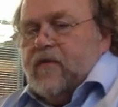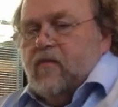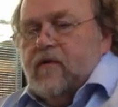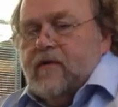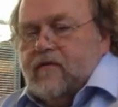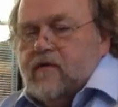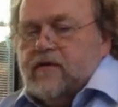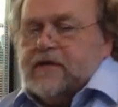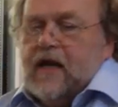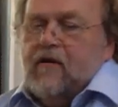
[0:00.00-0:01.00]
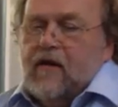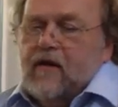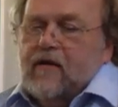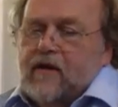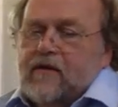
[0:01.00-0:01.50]
Women, of course, now
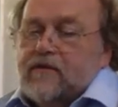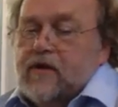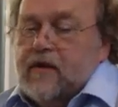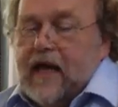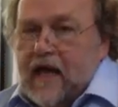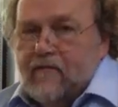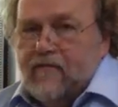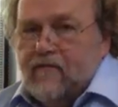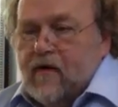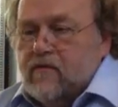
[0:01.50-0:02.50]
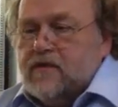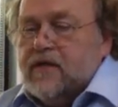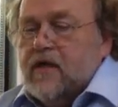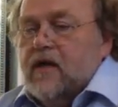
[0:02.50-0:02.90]
not only have the vote,